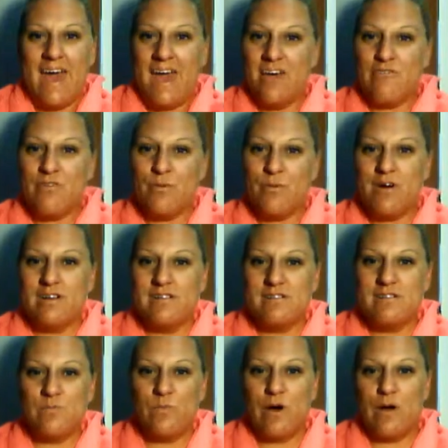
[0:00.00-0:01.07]
Hey
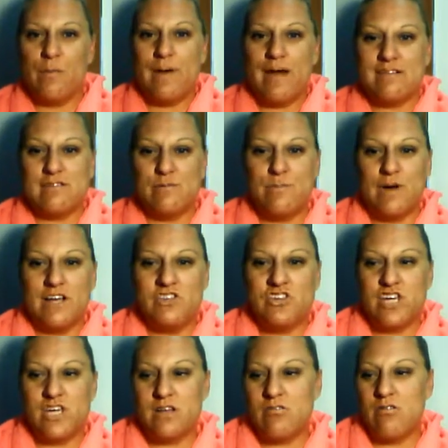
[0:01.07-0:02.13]
everyone, welcome back to my
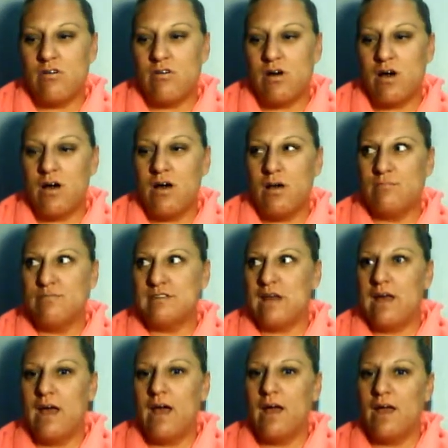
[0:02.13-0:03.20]
channel. Um,
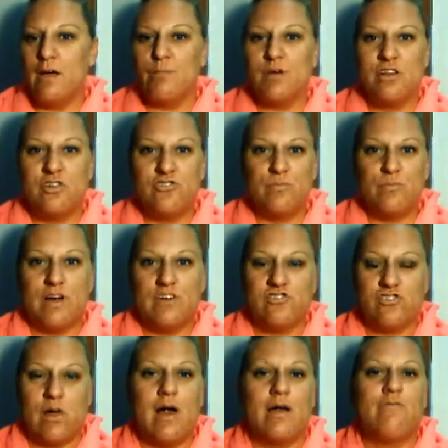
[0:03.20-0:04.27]
today I am going to do my
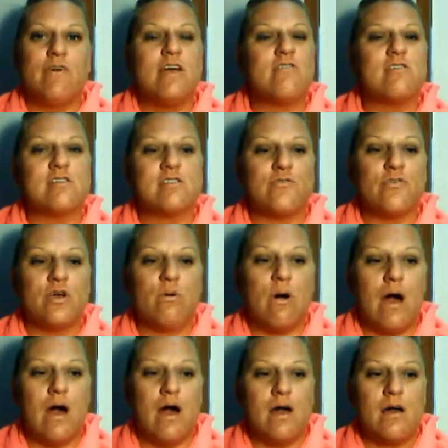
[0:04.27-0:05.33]
July favorites for you
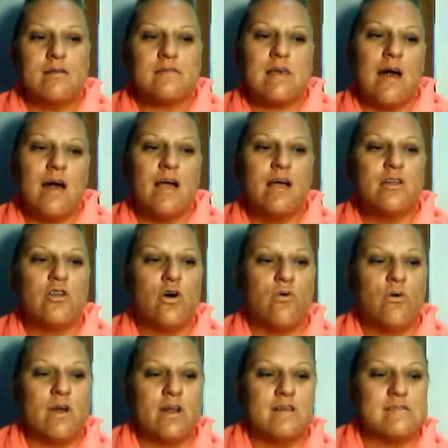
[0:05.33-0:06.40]
guys. I
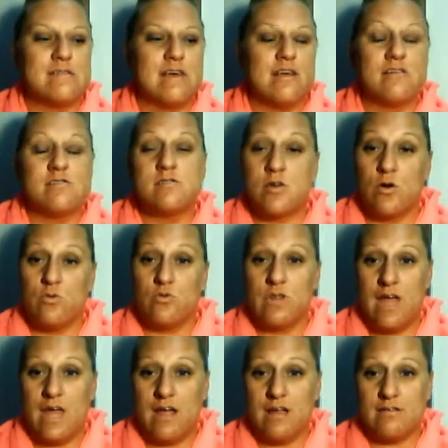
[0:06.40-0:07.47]
know it is like so
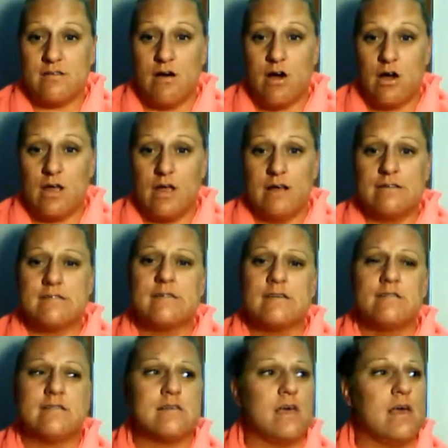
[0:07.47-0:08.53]
late into August.
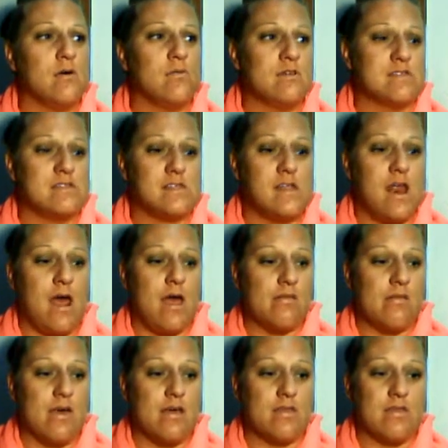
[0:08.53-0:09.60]
It's like, what's today?
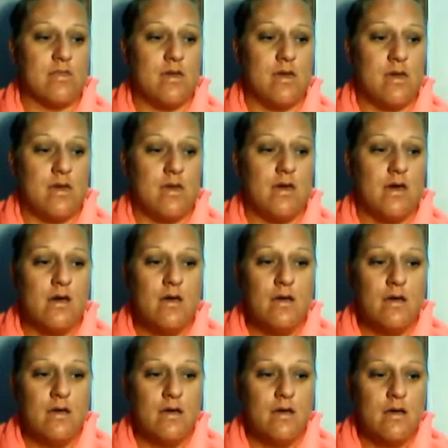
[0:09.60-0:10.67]
Like the,
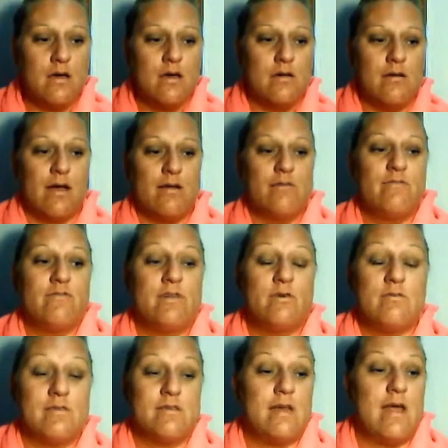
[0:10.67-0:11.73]
I don't even
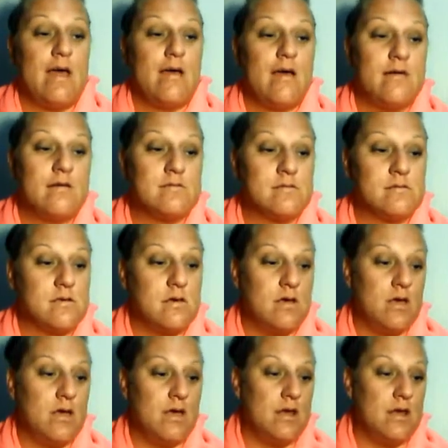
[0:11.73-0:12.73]
know what today is.